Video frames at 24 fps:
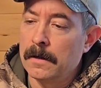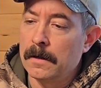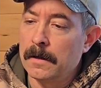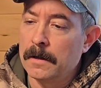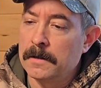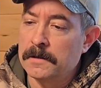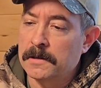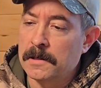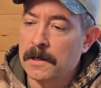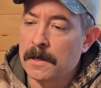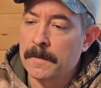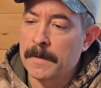
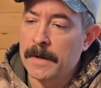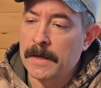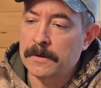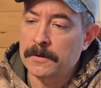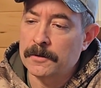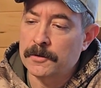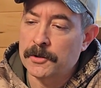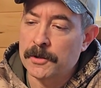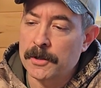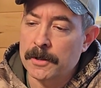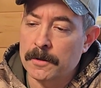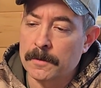it's going to make the
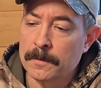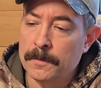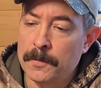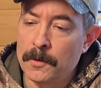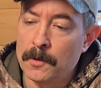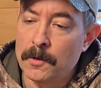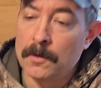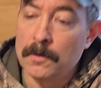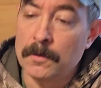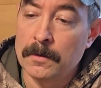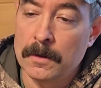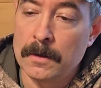trigger
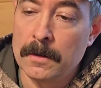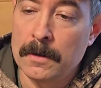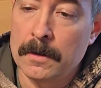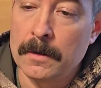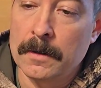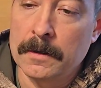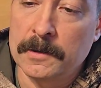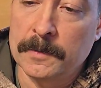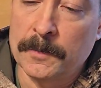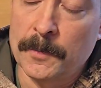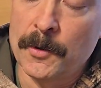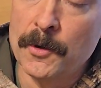pull,
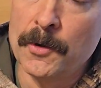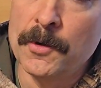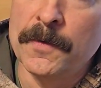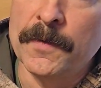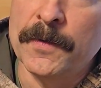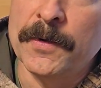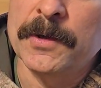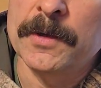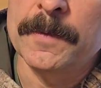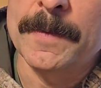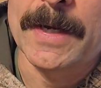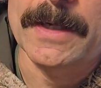it's proven to